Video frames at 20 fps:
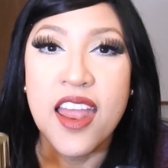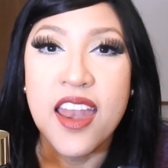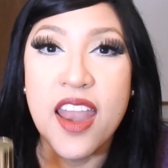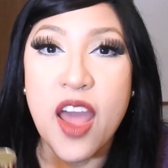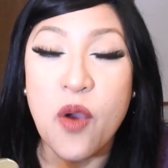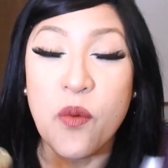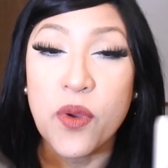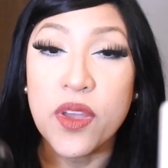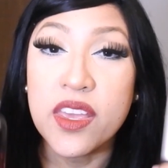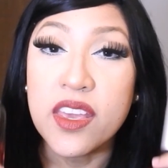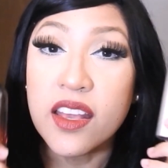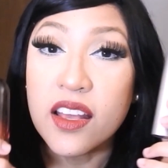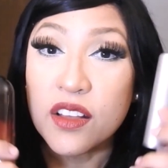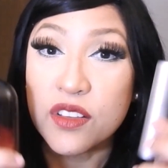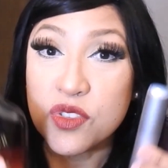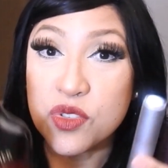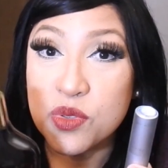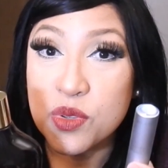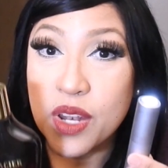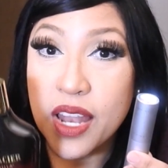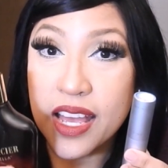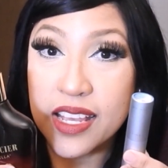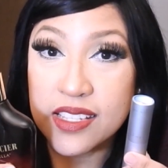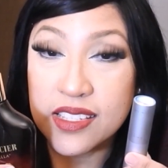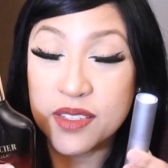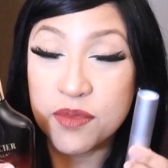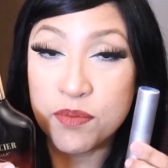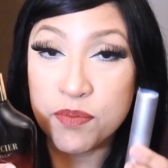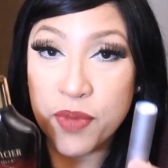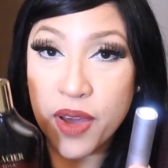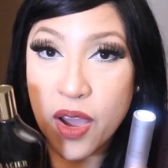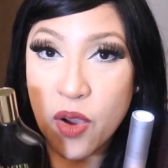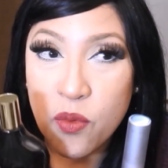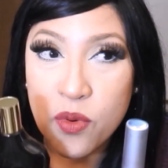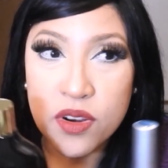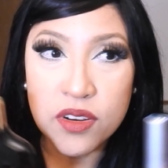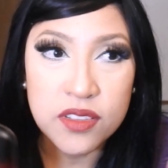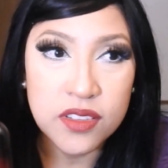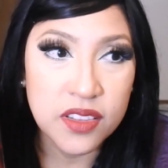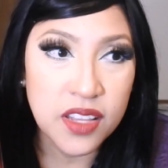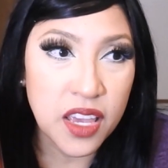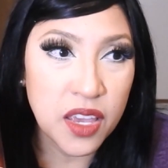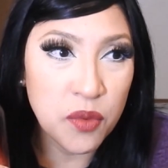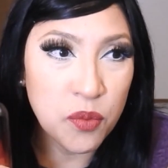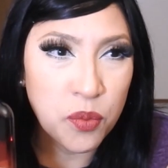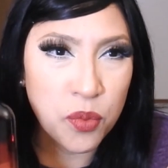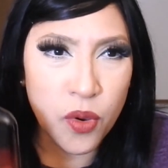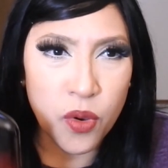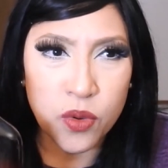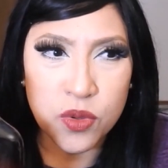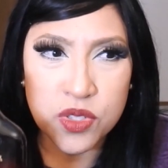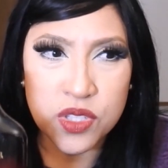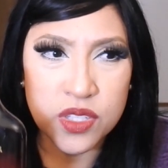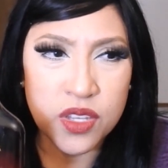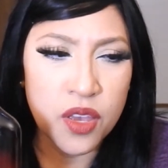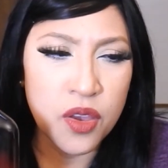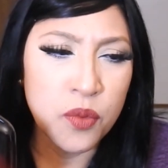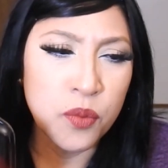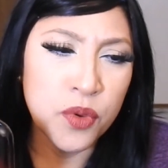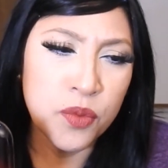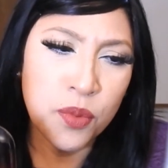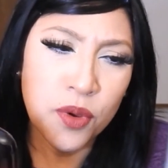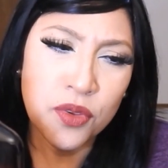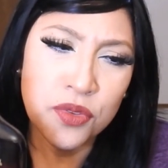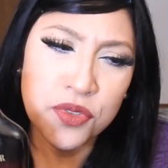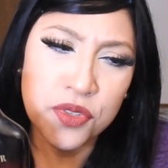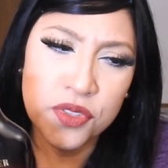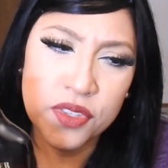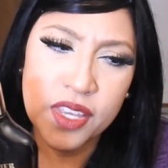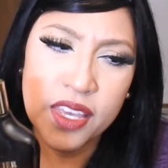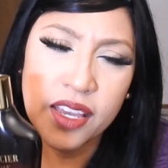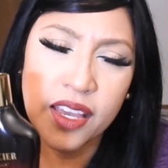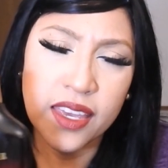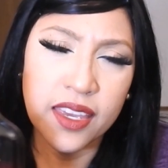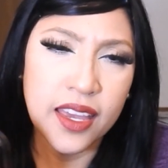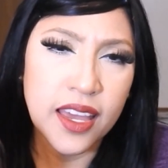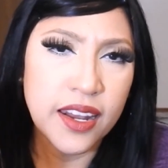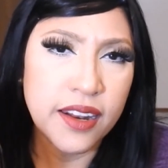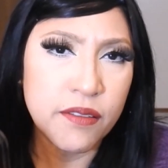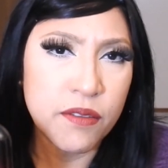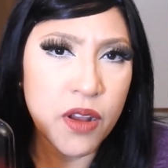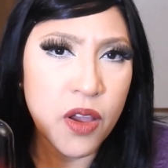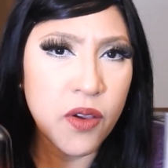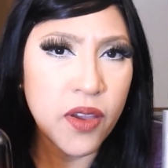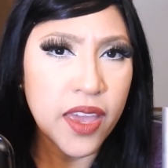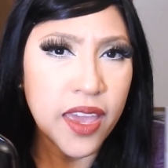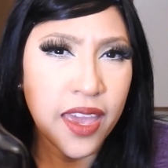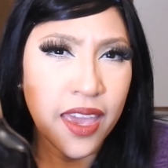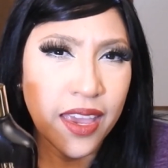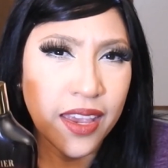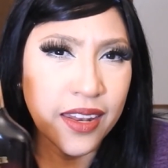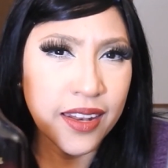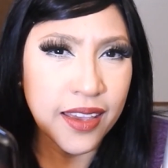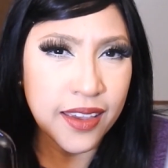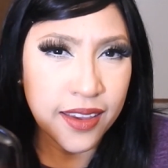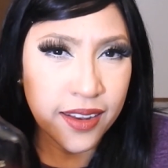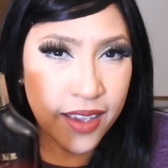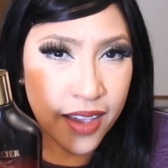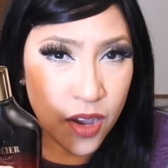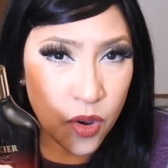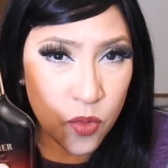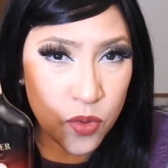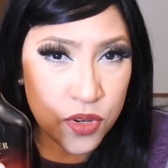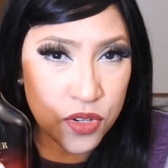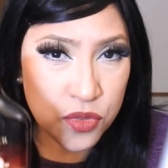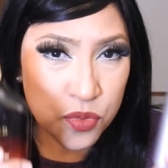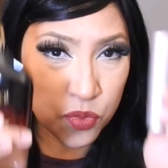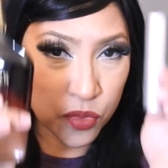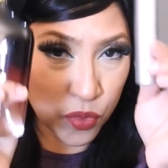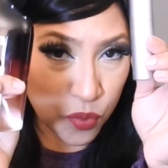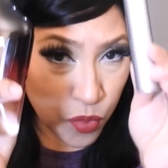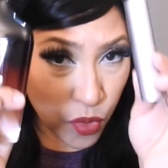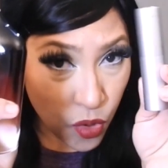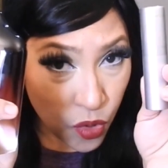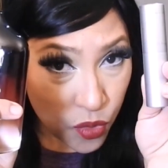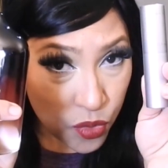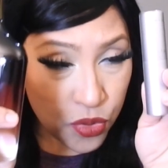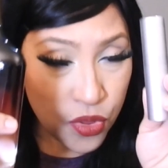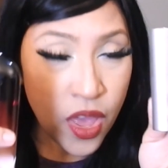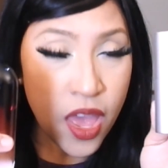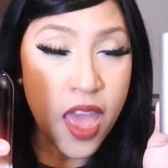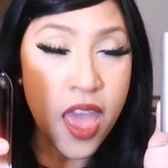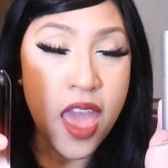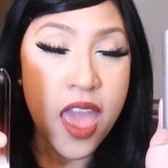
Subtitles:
Now, when it comes to lasting power, with both of them, I got around 8-9 hours with both.